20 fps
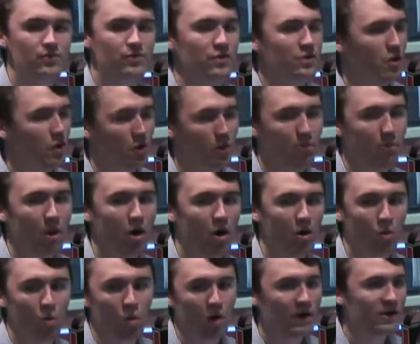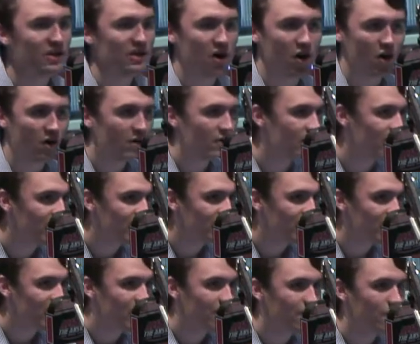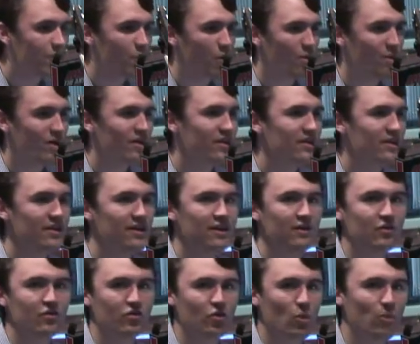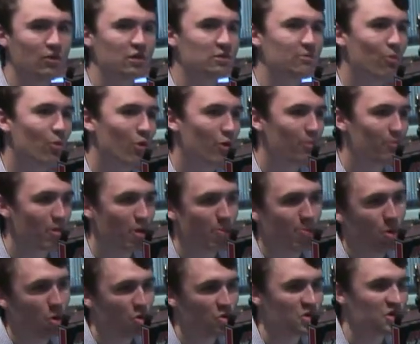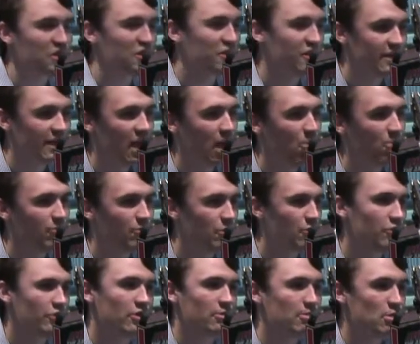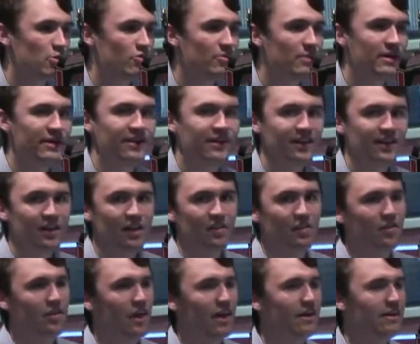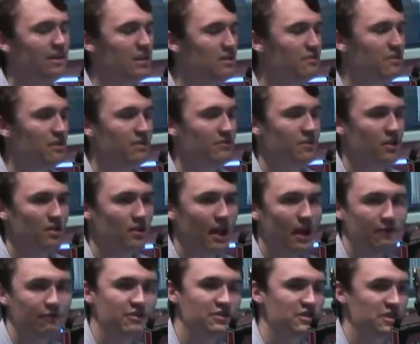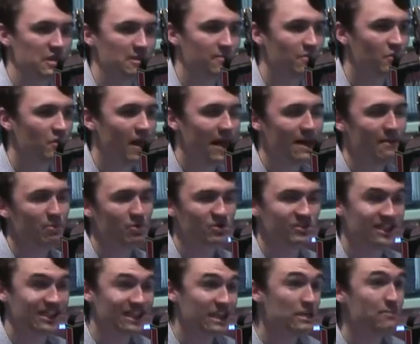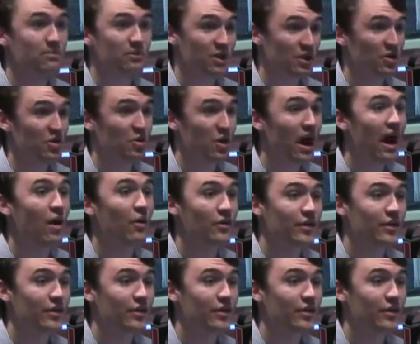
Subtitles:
the ball 1 yard forward, it's so much more proportionately helpful to the movement than even if the left is able to keep their ground.